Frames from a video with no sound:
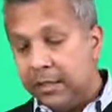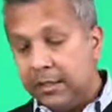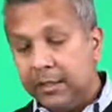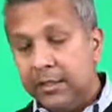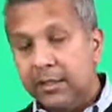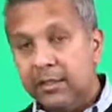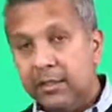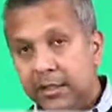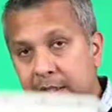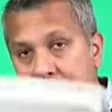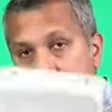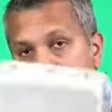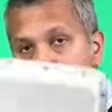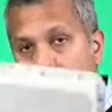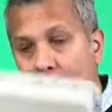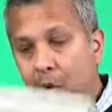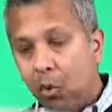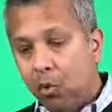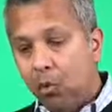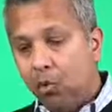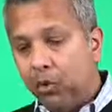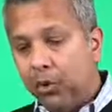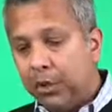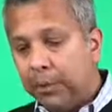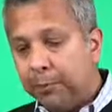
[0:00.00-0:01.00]
This is the
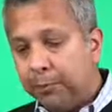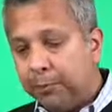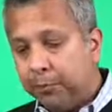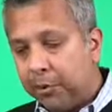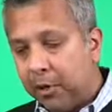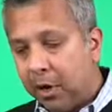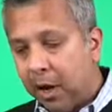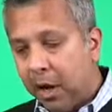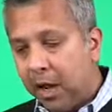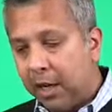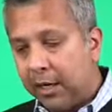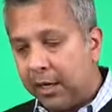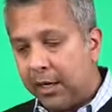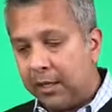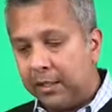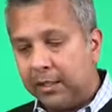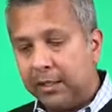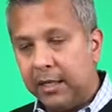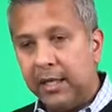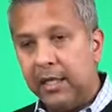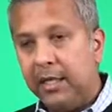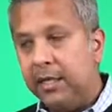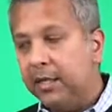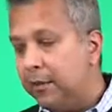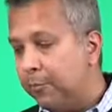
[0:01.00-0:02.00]
only
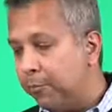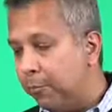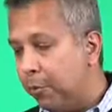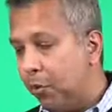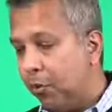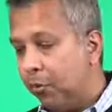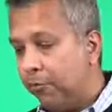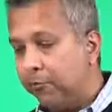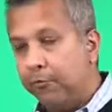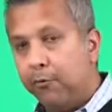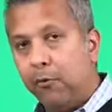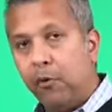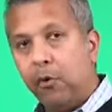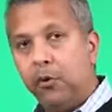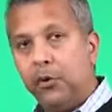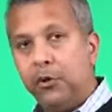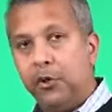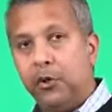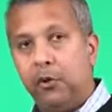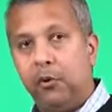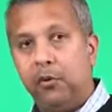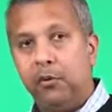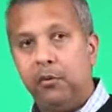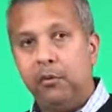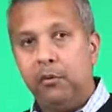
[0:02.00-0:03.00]
product in the
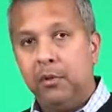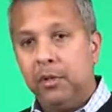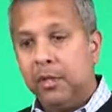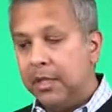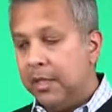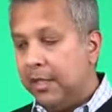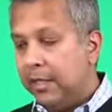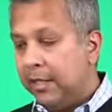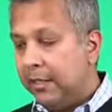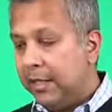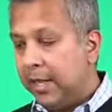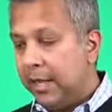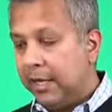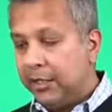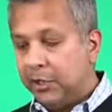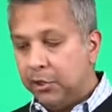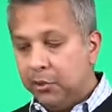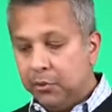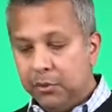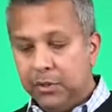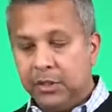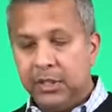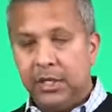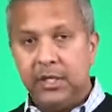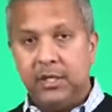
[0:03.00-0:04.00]
portfolio that
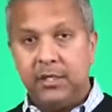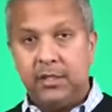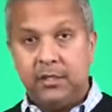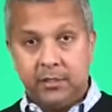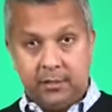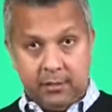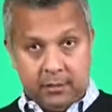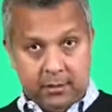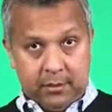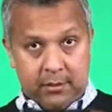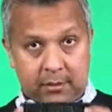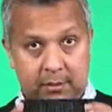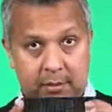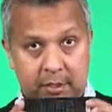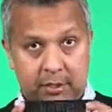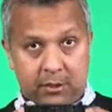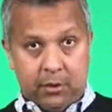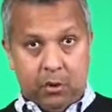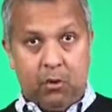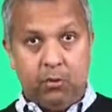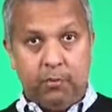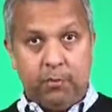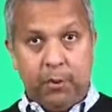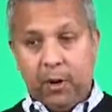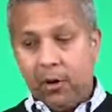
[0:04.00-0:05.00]
uses its
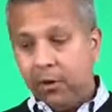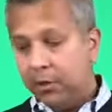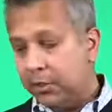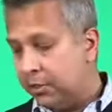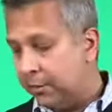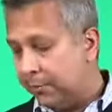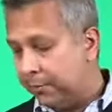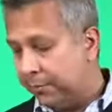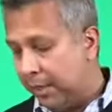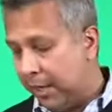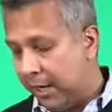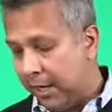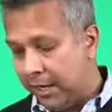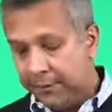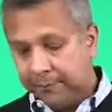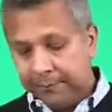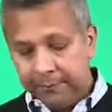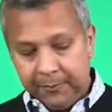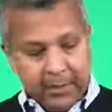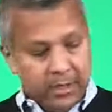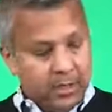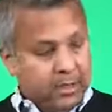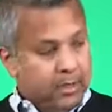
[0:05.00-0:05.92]
own power supply,